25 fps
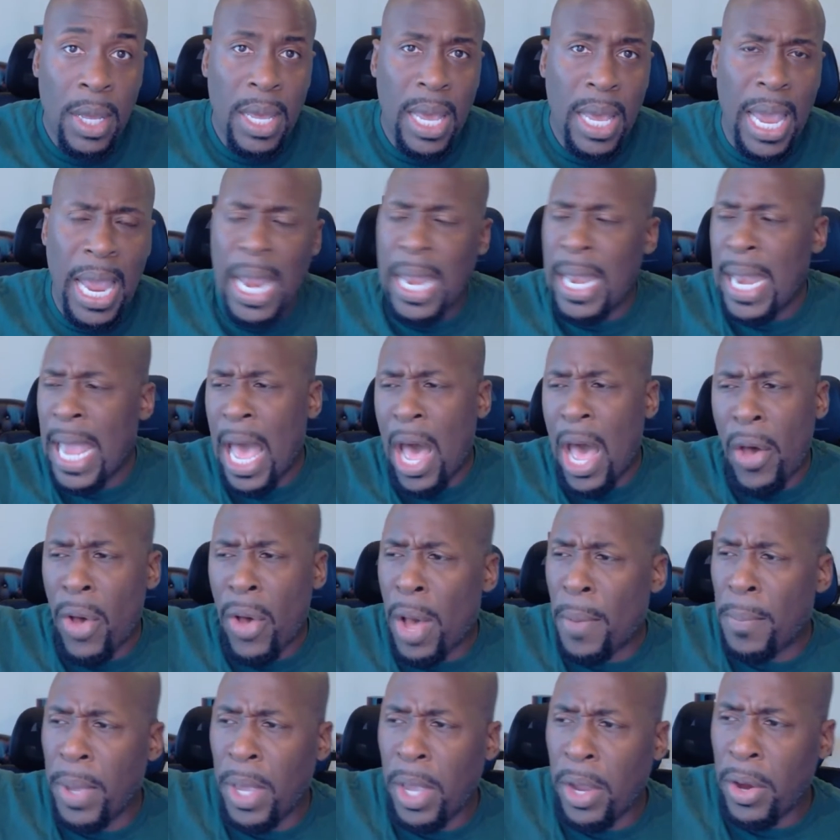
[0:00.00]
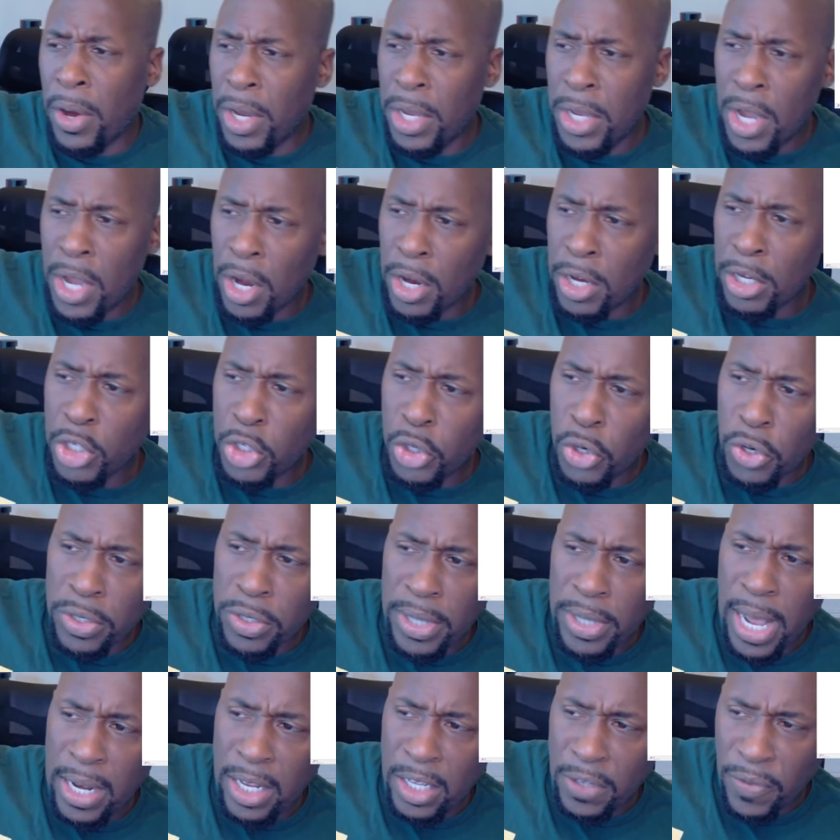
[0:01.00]
And now I'm hearing younger
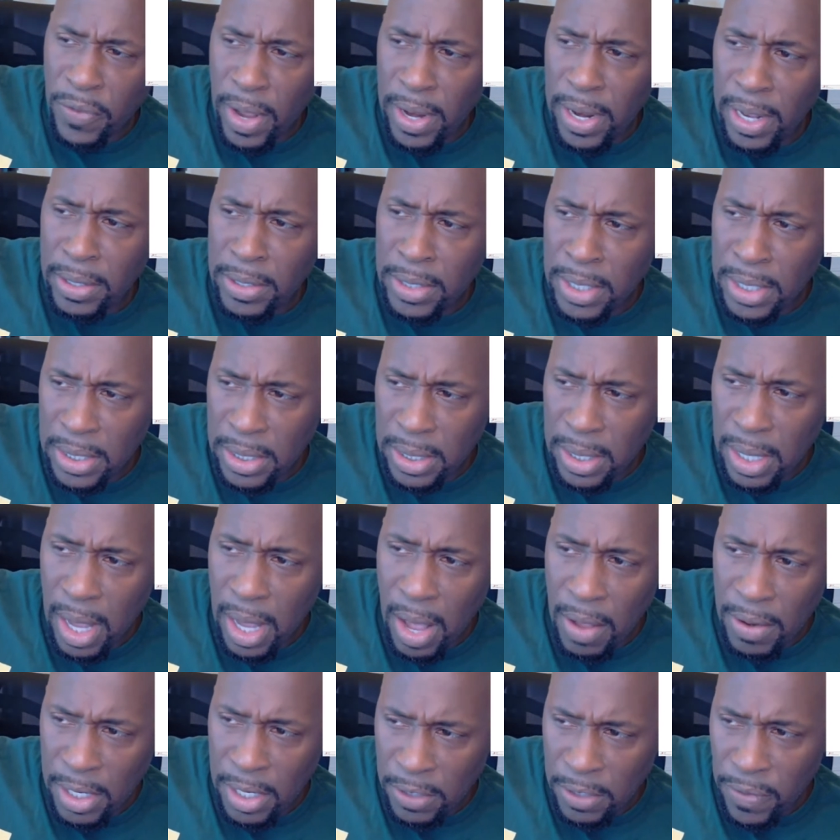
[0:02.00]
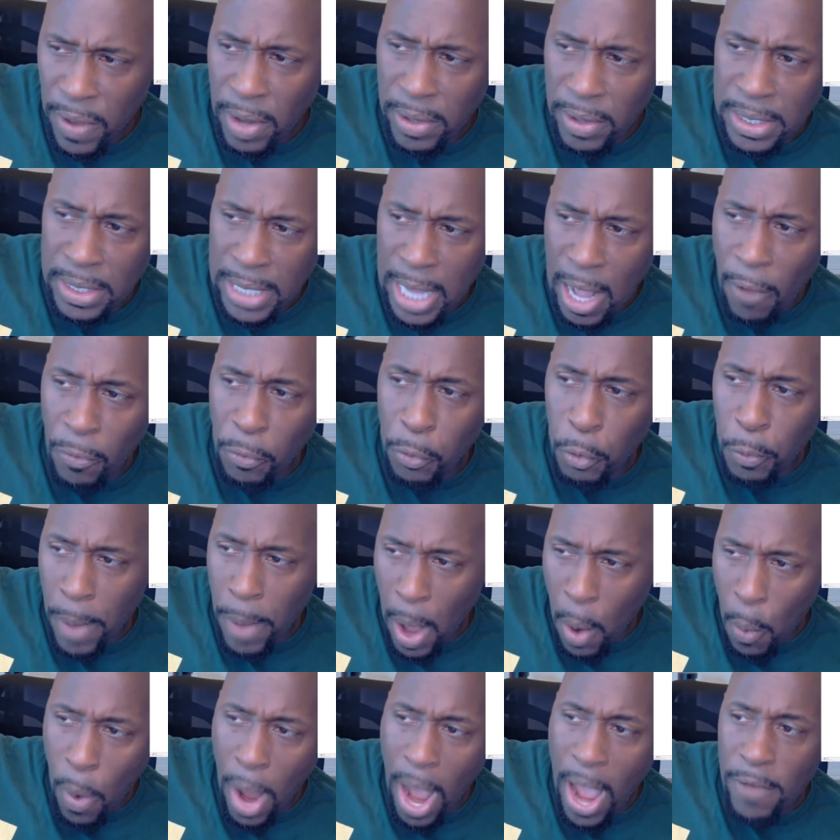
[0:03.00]
children. I just found this out through
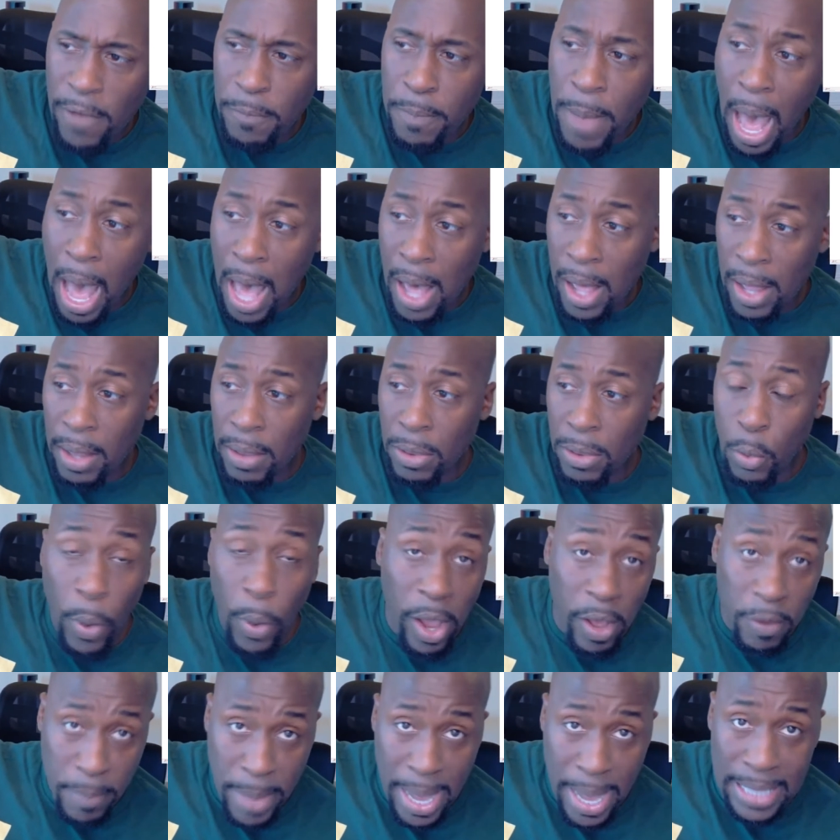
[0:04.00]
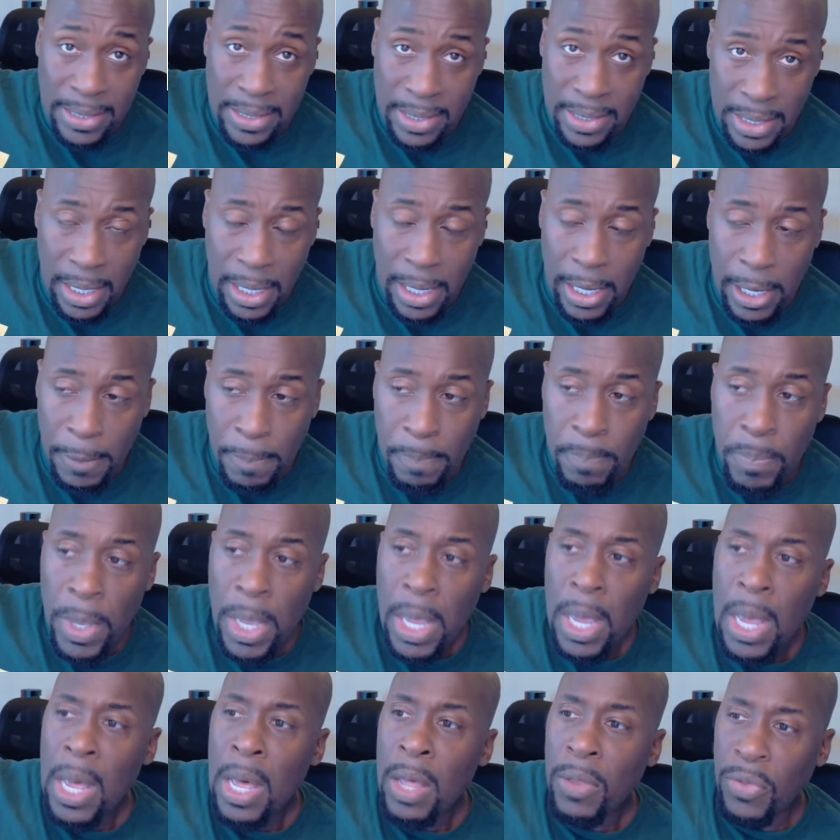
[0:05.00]
my wife by the way of my son,
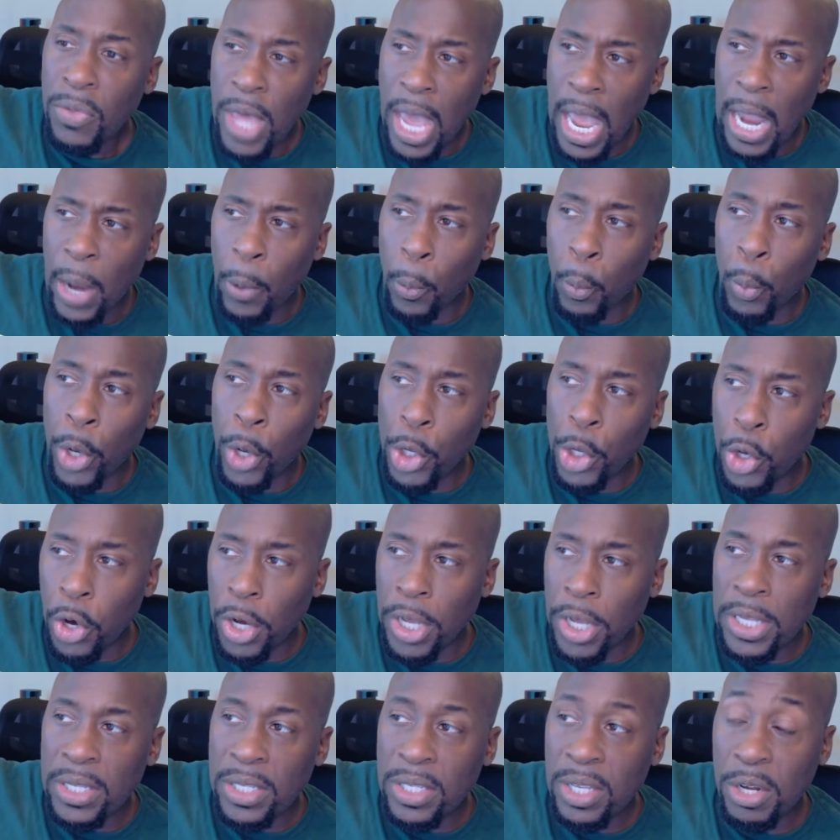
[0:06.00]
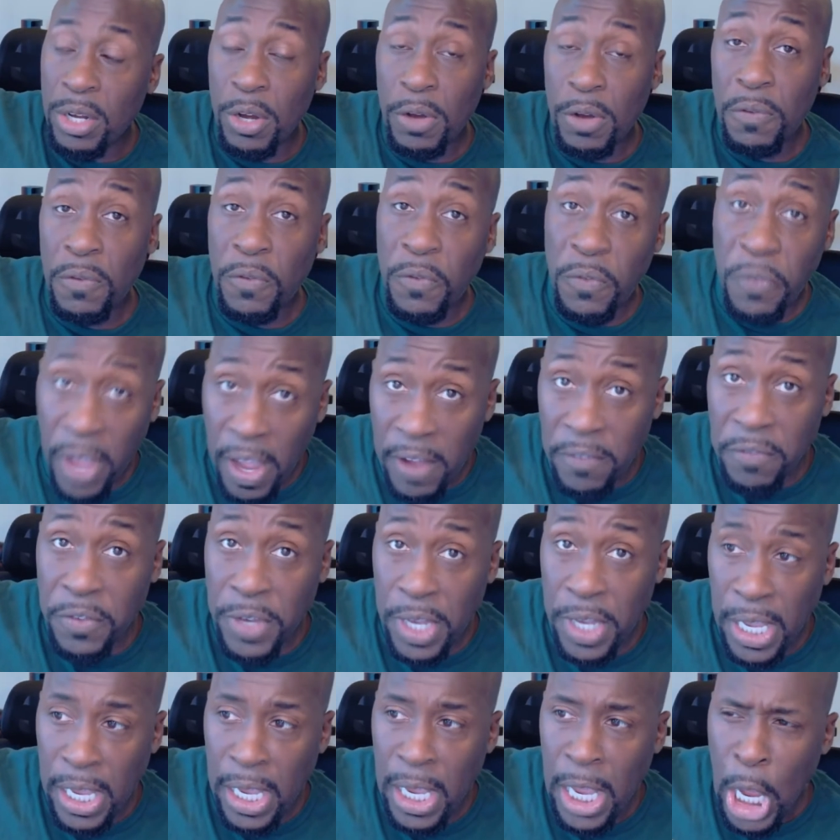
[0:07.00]
that when you're considered
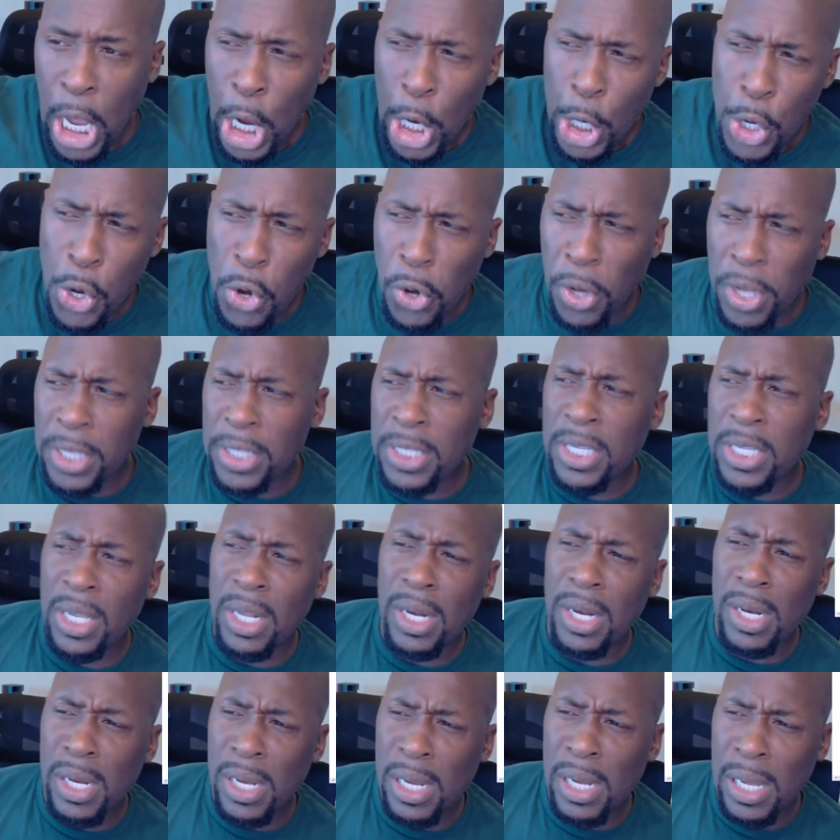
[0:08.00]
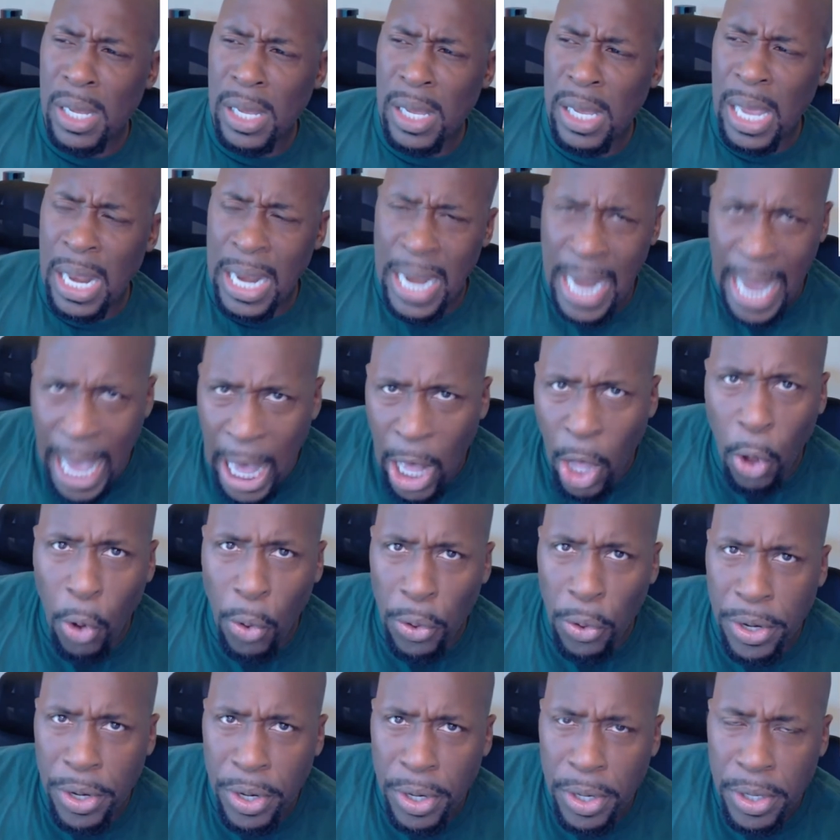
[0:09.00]
50, you're considered an
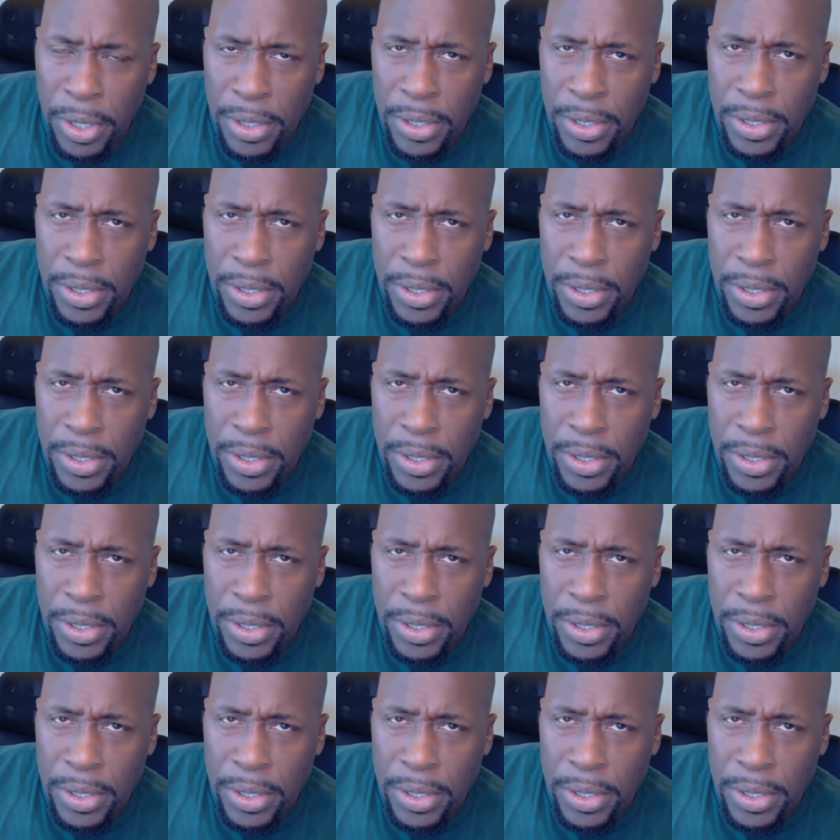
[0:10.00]
elder.